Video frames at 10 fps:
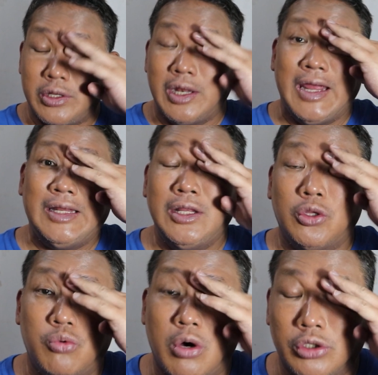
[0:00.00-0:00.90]
Lady in
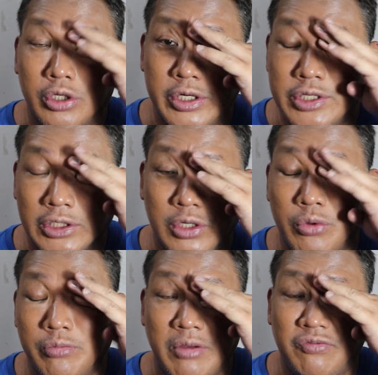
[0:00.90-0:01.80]
the Water is actually
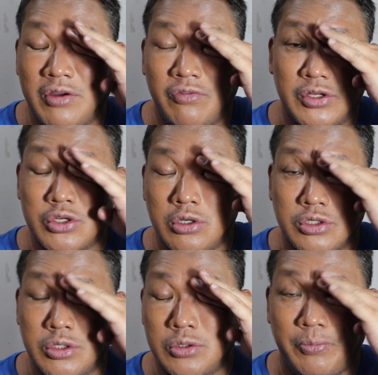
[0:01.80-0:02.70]
one of my favorites
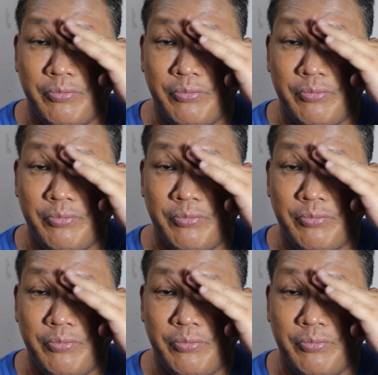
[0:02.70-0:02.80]
also.